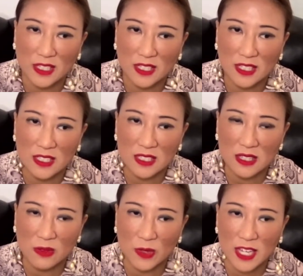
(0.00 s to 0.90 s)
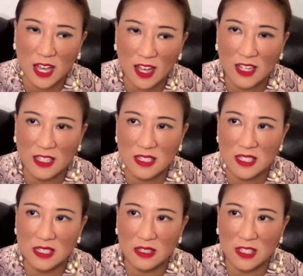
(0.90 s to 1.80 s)
is that we
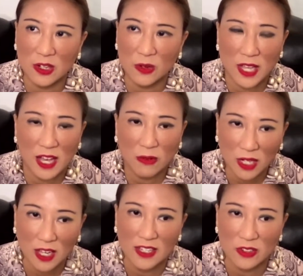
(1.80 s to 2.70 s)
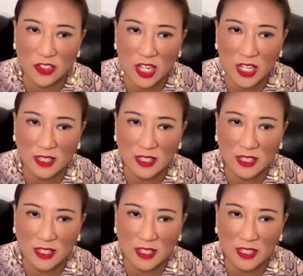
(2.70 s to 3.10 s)
can't, you know, we are reliant on China.